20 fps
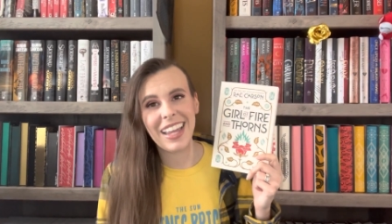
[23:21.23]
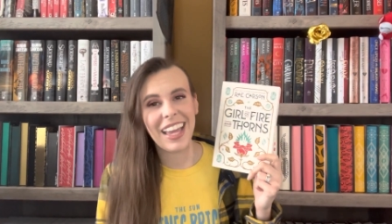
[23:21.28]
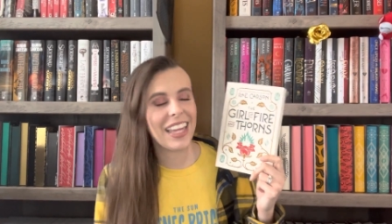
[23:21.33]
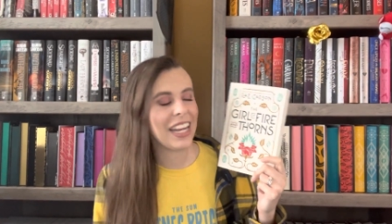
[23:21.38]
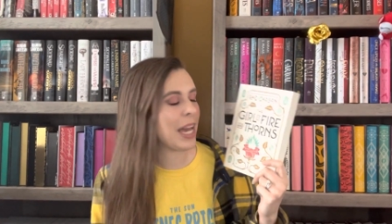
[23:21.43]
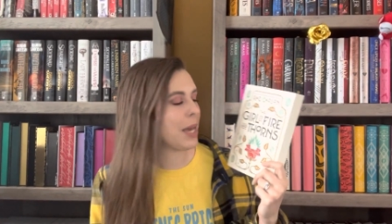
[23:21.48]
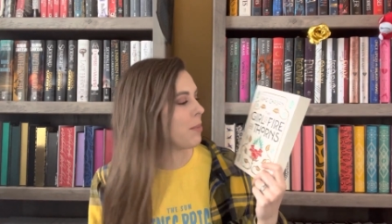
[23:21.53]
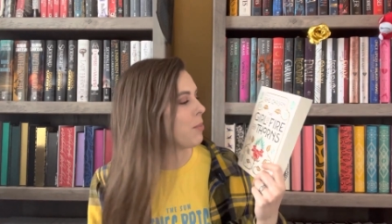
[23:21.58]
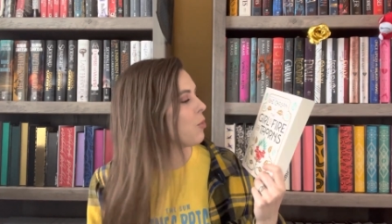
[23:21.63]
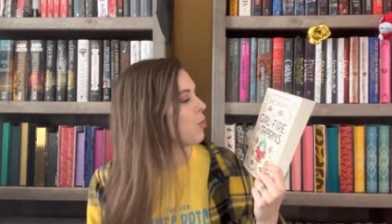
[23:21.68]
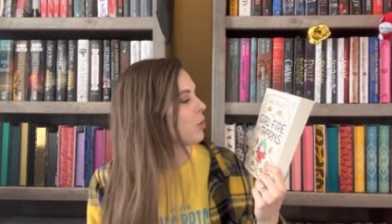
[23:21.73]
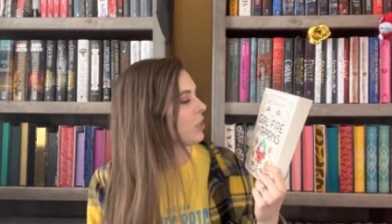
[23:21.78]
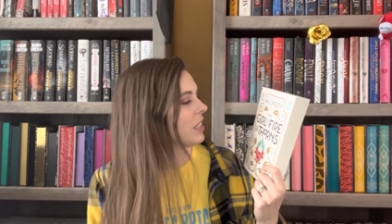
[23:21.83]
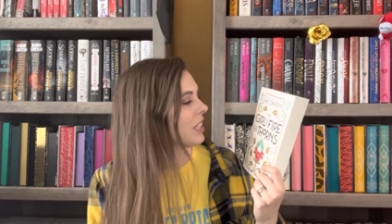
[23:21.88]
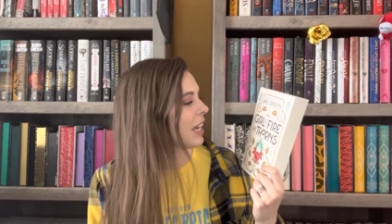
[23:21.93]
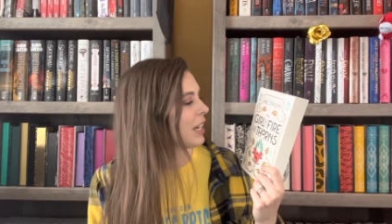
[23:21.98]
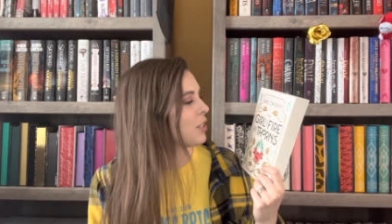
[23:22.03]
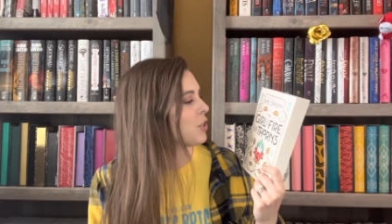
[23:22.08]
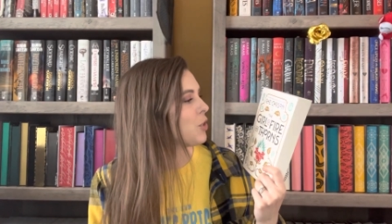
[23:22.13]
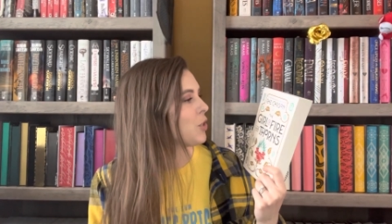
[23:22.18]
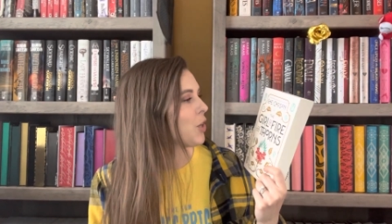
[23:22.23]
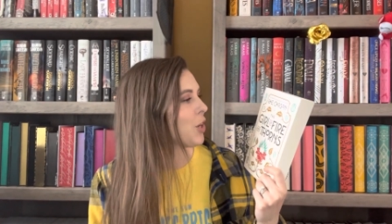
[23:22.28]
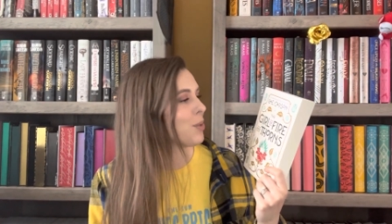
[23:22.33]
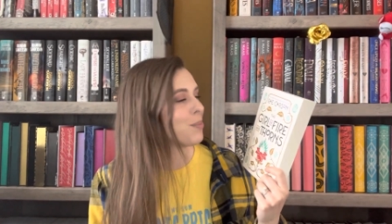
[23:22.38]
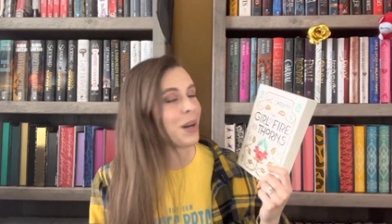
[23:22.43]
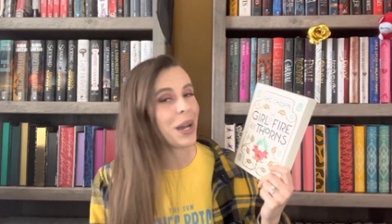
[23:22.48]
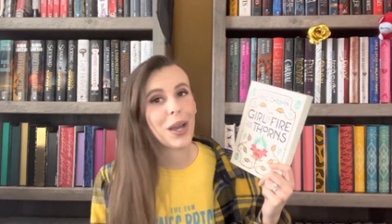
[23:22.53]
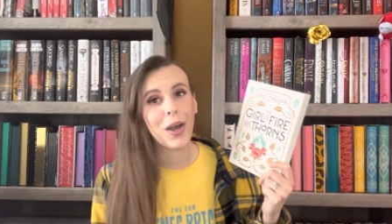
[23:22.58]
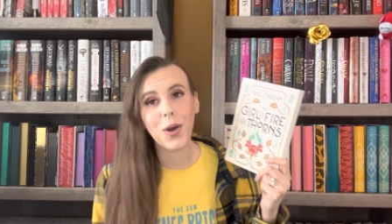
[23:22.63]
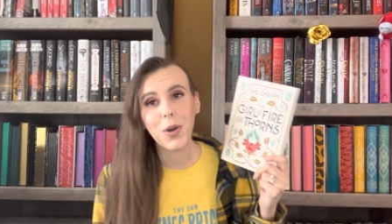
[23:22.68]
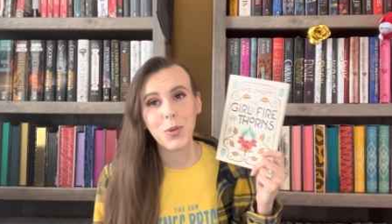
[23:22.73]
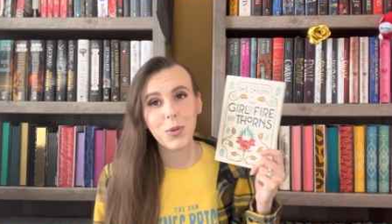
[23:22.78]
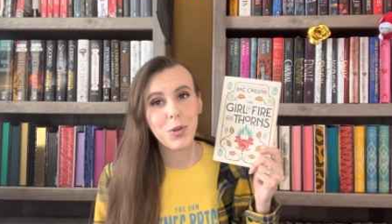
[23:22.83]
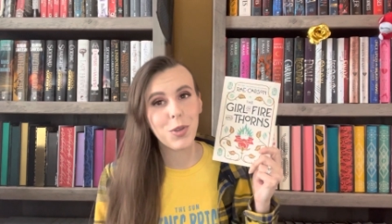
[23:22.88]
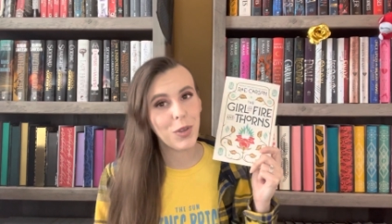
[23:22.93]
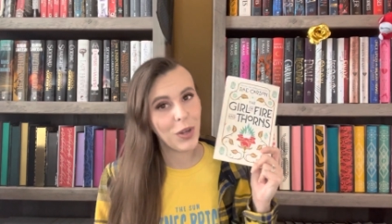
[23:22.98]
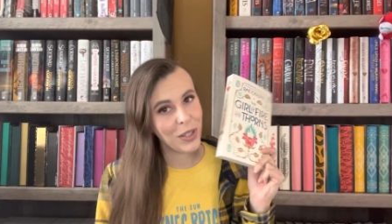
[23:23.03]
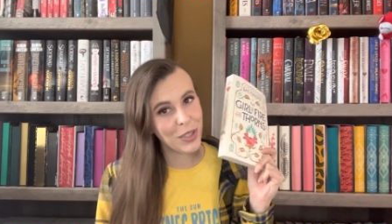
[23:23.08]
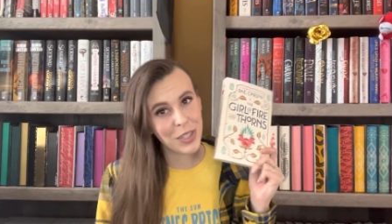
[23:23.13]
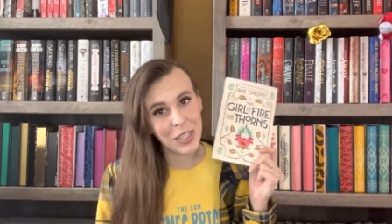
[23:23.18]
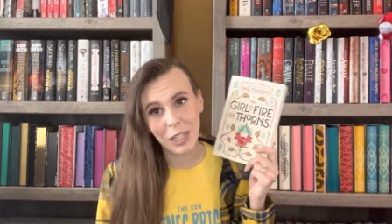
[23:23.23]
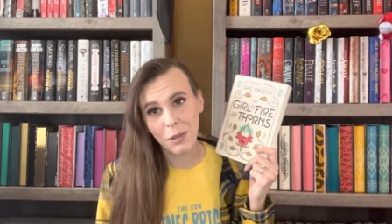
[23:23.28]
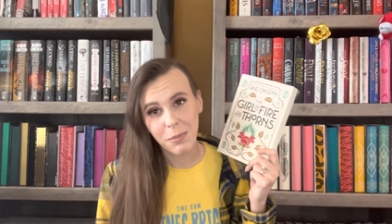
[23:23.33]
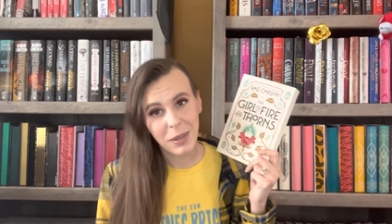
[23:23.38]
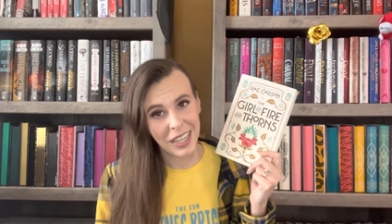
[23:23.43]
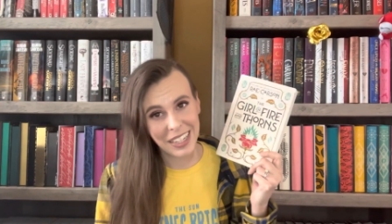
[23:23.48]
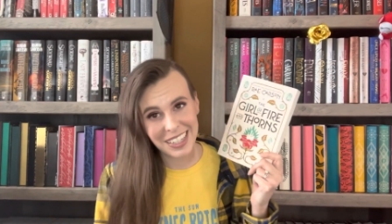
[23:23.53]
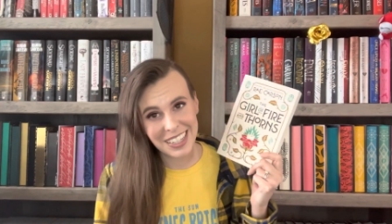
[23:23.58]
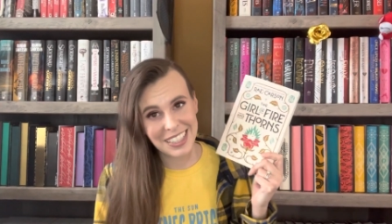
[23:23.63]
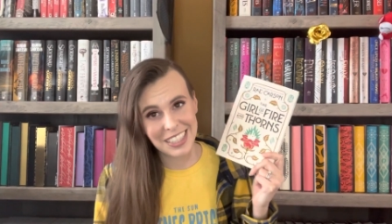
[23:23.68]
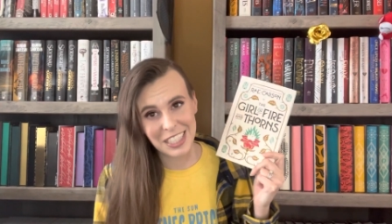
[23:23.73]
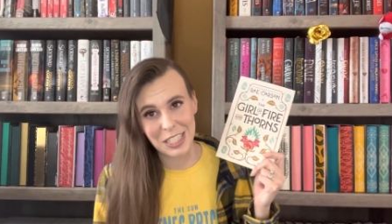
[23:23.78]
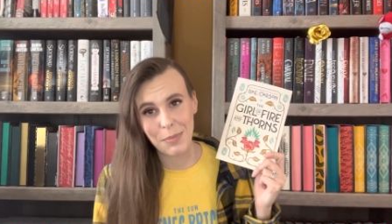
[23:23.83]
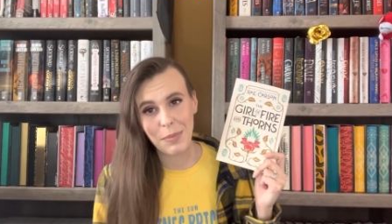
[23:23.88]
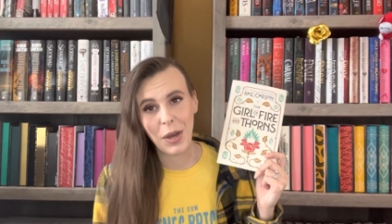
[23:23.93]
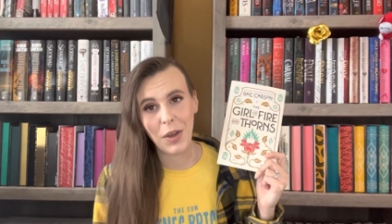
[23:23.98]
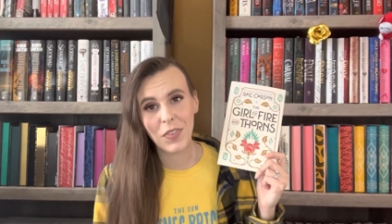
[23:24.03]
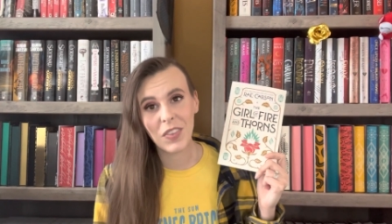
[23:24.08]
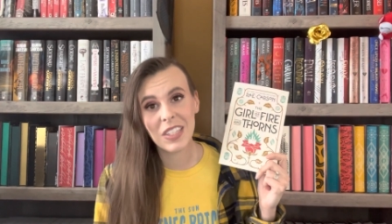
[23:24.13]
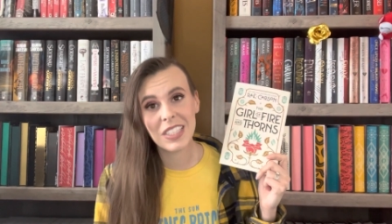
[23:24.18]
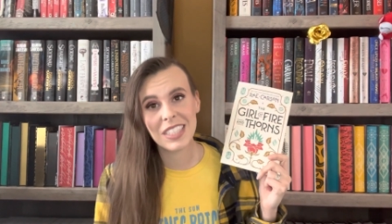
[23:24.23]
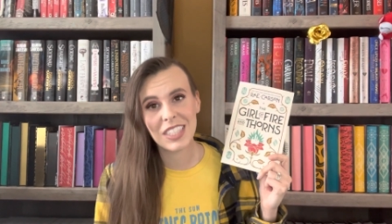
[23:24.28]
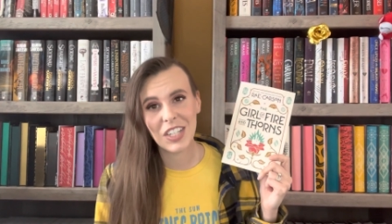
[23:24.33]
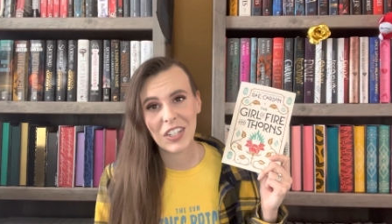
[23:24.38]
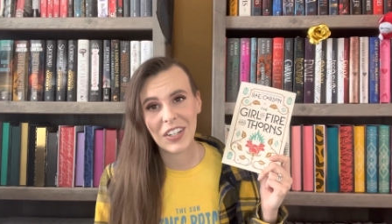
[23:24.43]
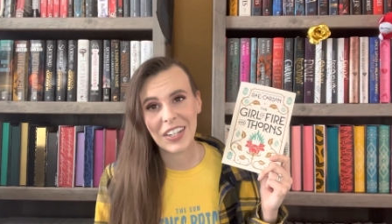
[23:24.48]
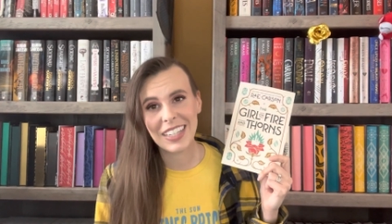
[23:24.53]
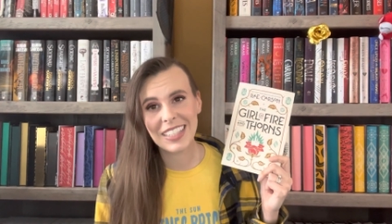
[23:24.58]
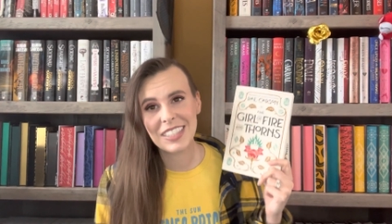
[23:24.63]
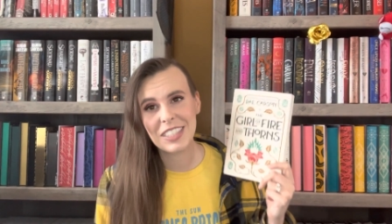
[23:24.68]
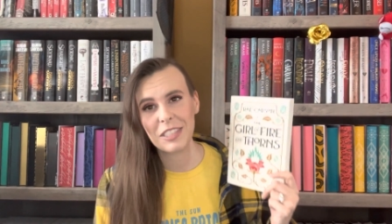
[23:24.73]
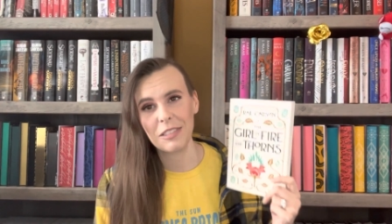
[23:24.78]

and I would like to know my own thoughts and opinions about this series.